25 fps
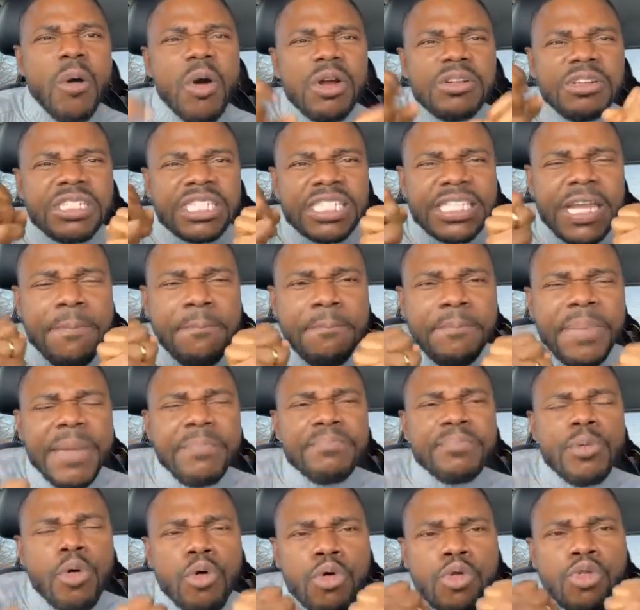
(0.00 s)
I want to see
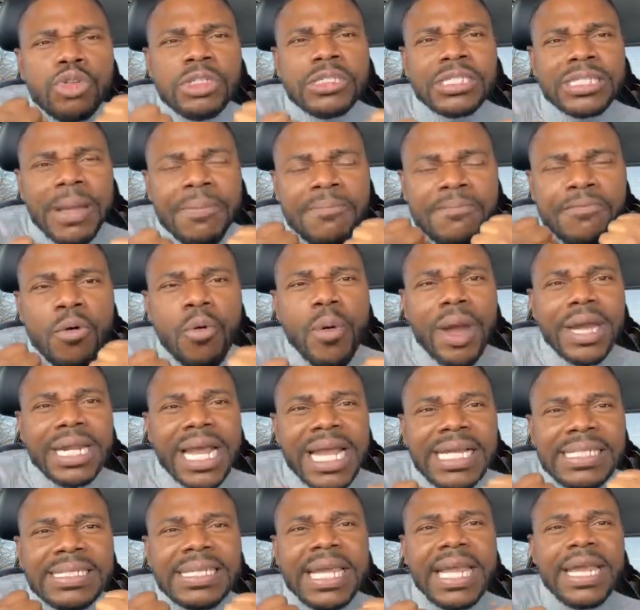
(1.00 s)
people who step
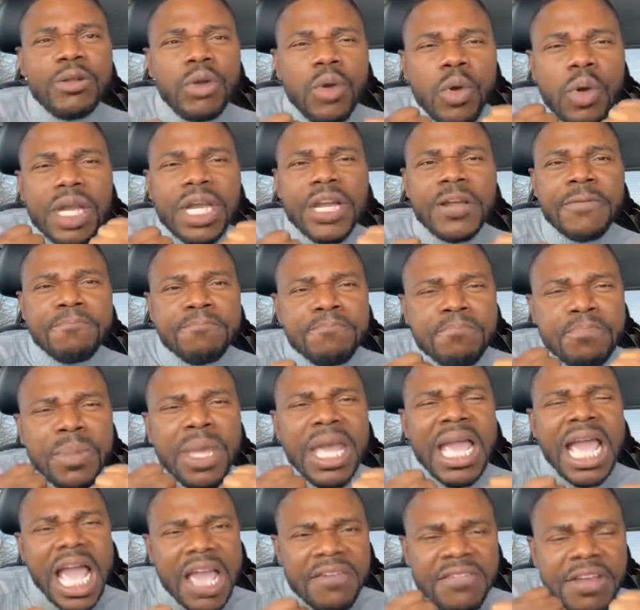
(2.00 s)
forward and say, look,
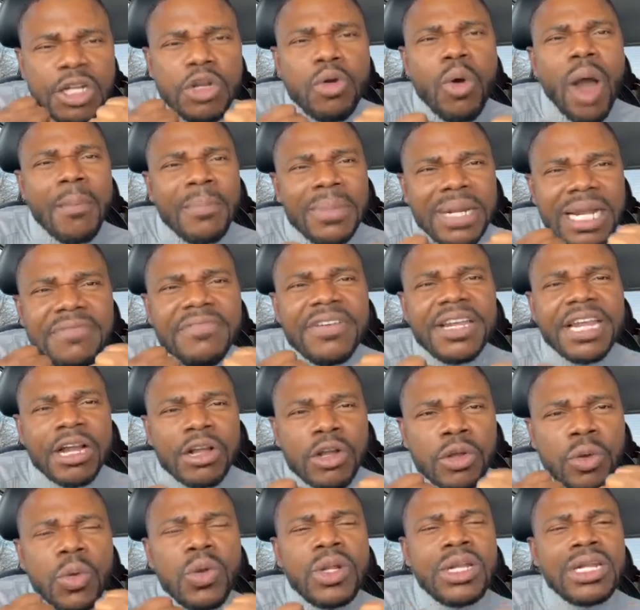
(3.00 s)
even though I'm
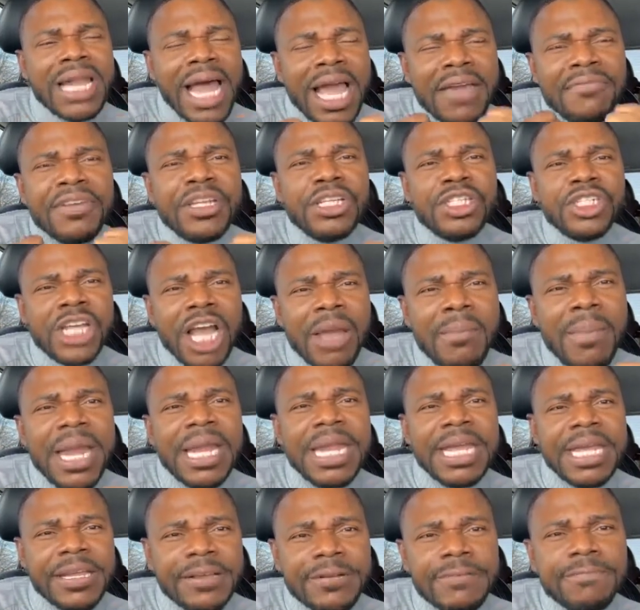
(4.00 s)
living a good life in
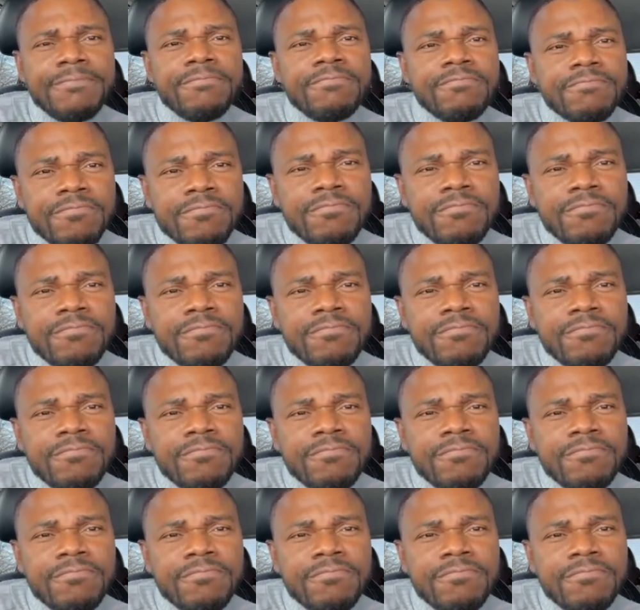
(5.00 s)
Germany,